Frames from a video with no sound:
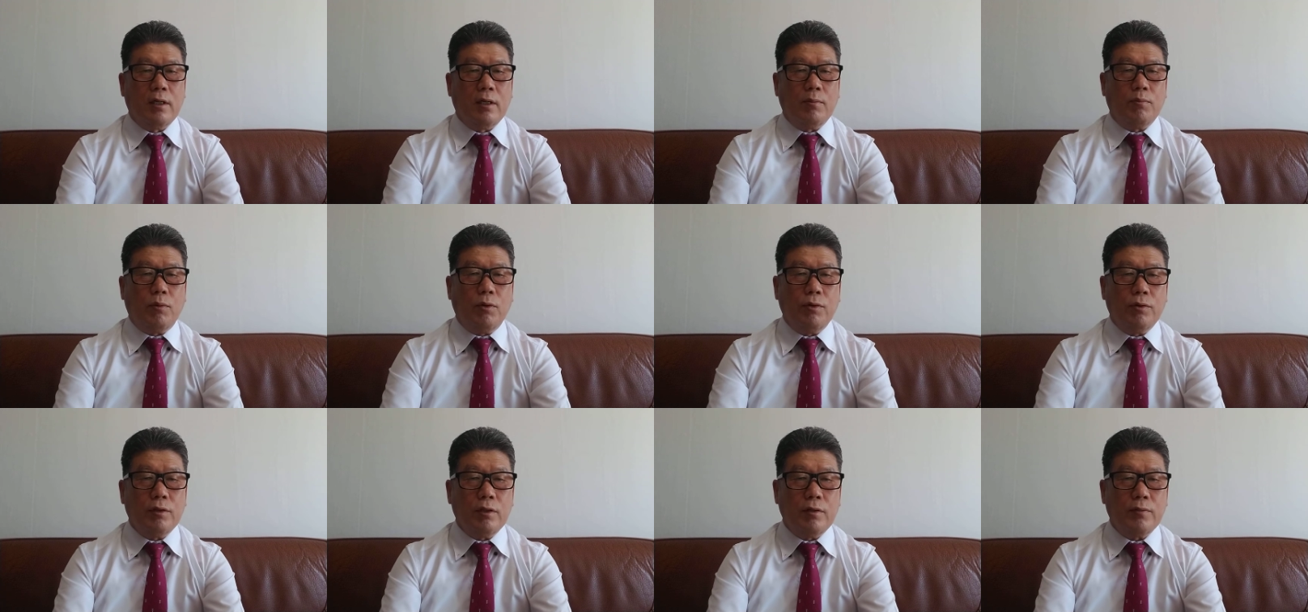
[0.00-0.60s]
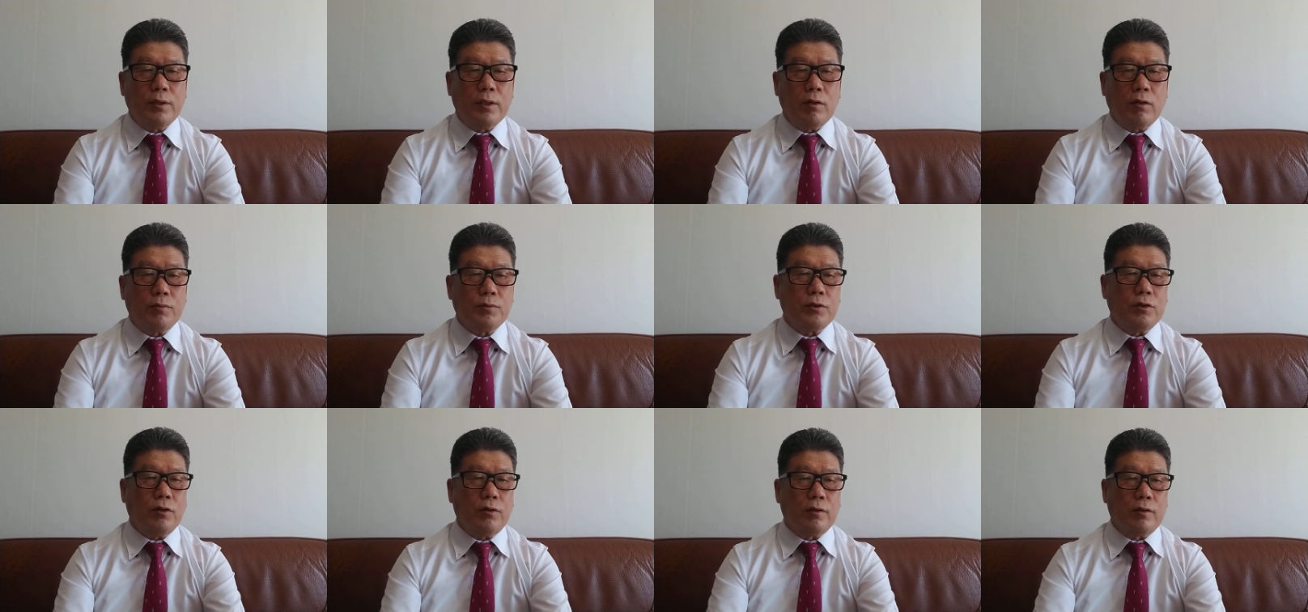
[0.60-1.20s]
Bond with
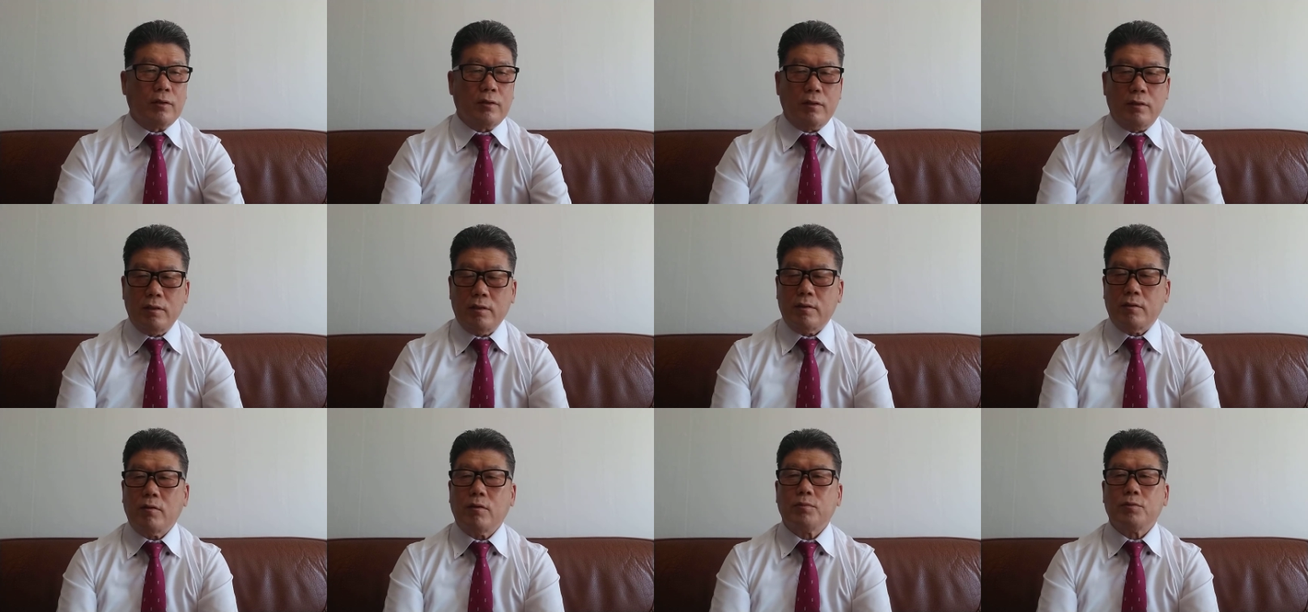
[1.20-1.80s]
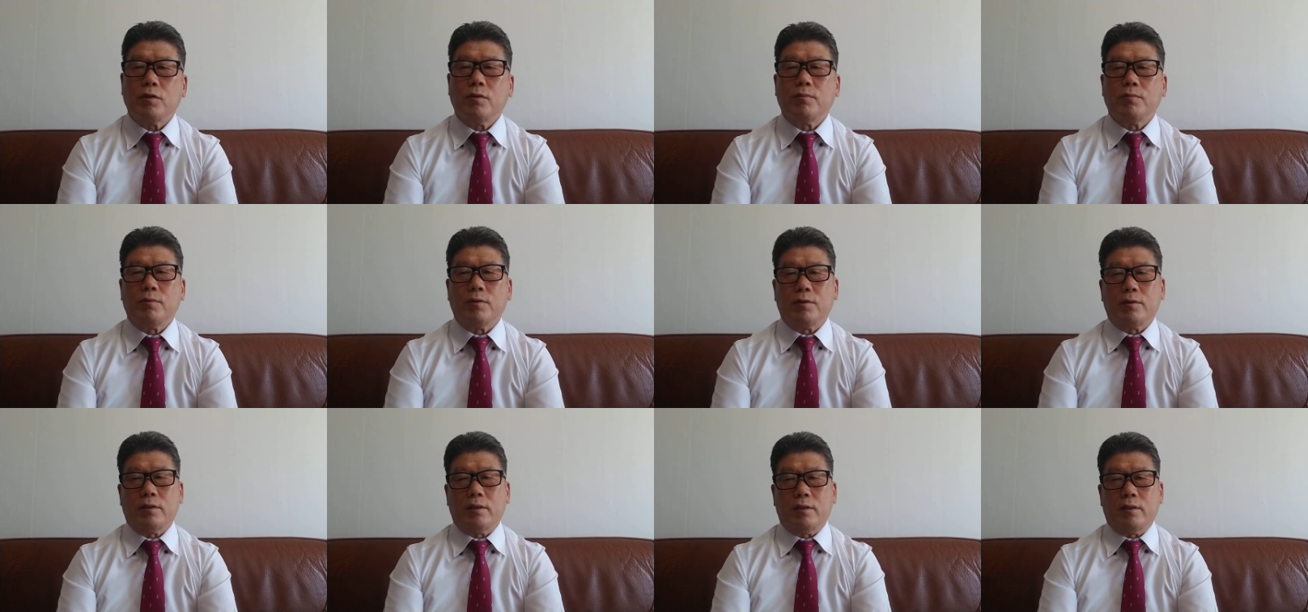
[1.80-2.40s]
option, this option
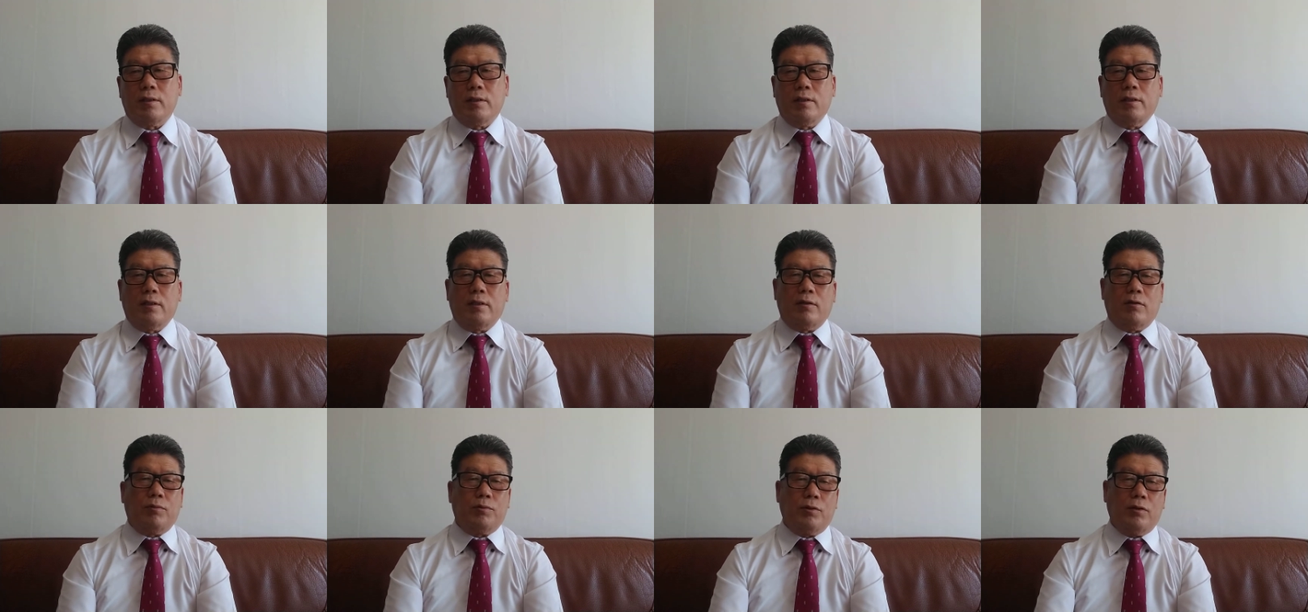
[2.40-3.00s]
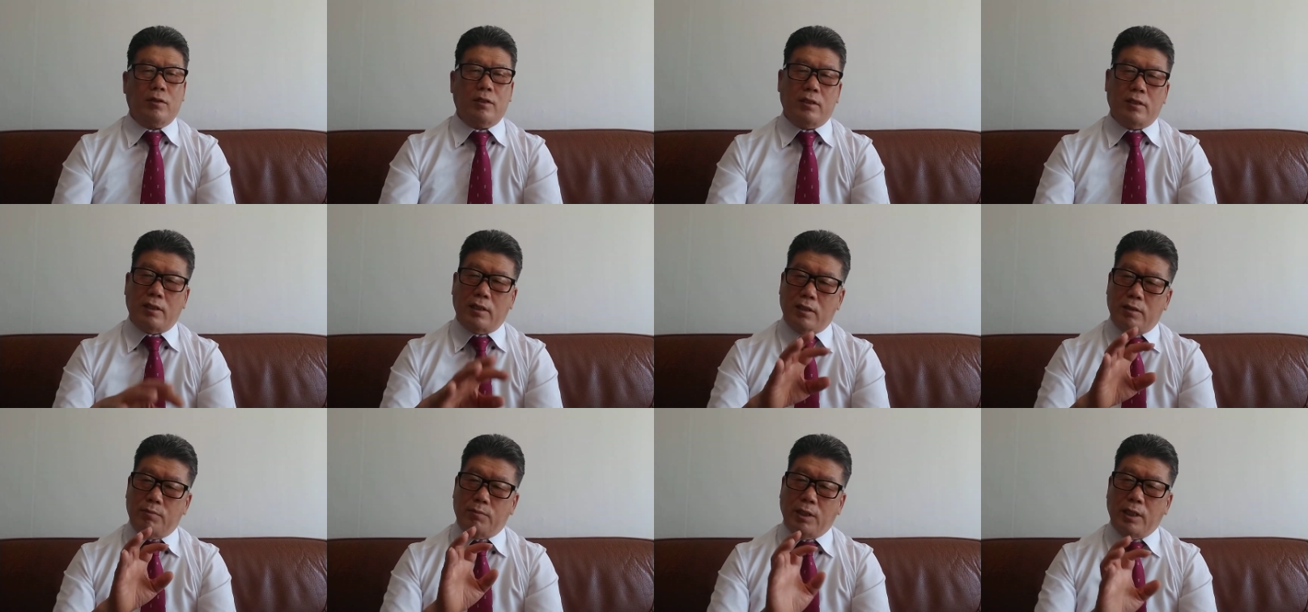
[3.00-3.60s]
bond. Option is
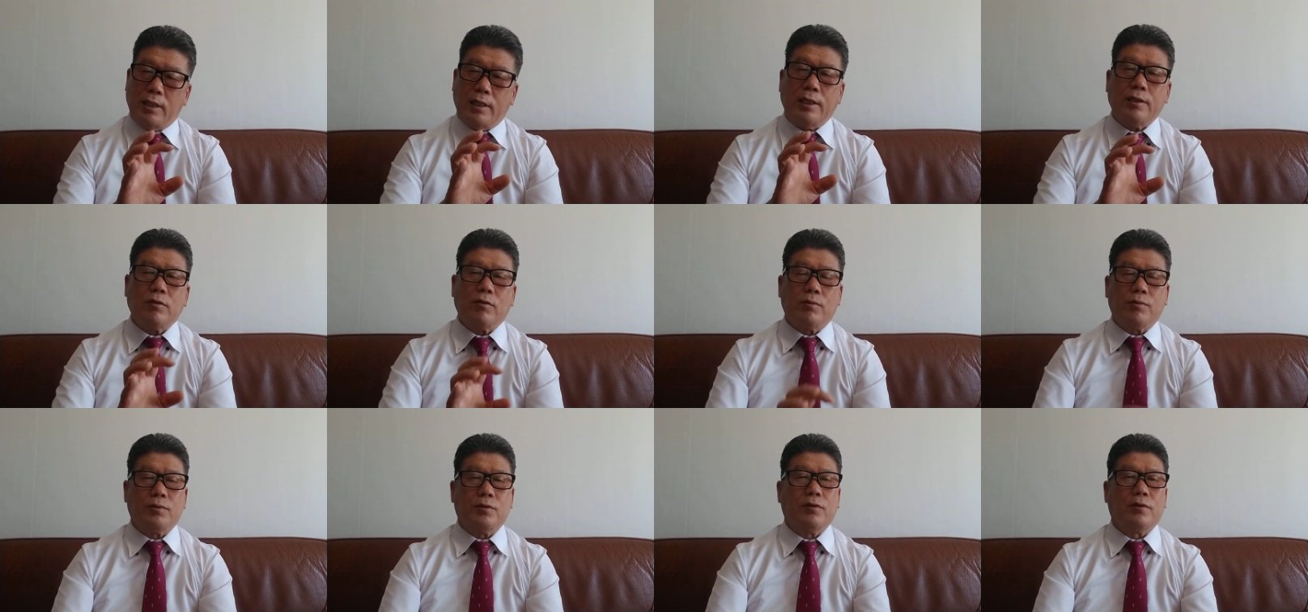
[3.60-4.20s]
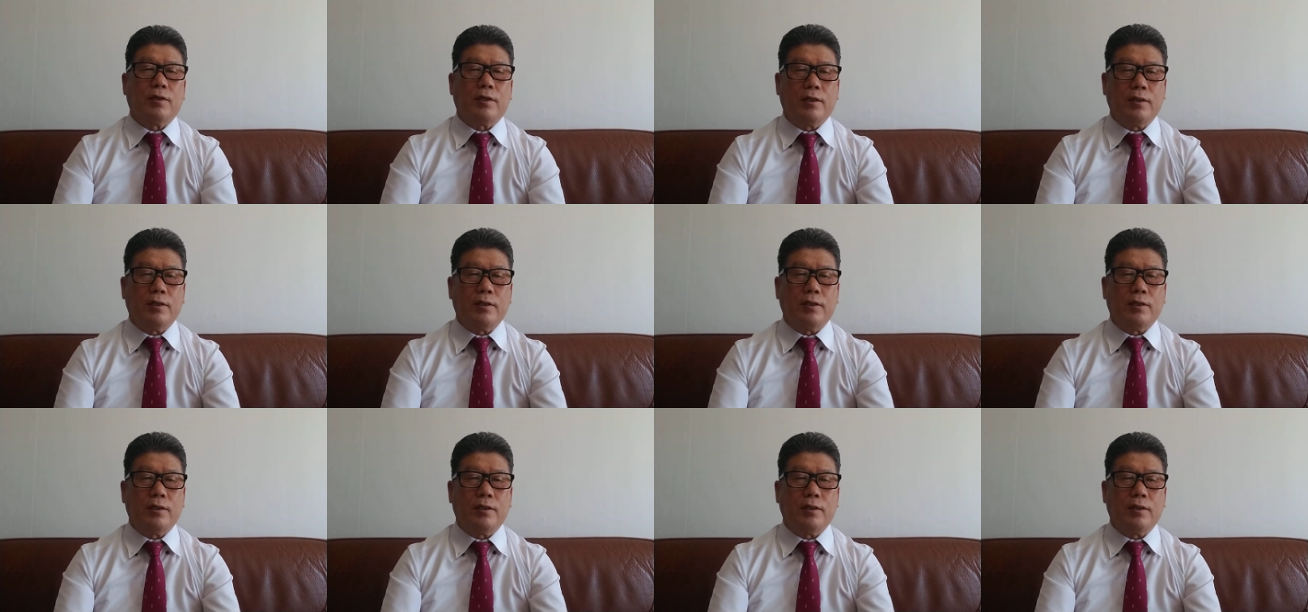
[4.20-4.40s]
there's many kind of option.